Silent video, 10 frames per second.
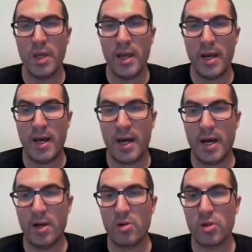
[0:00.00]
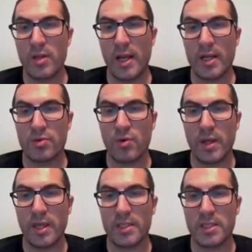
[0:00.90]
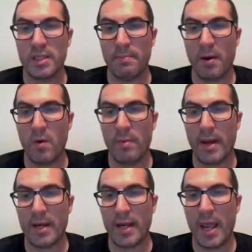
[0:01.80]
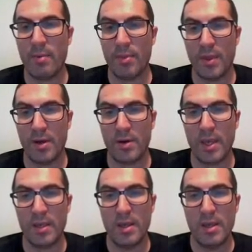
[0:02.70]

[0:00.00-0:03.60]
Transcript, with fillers: uh, and also the electronics, the power bank, everything, okay?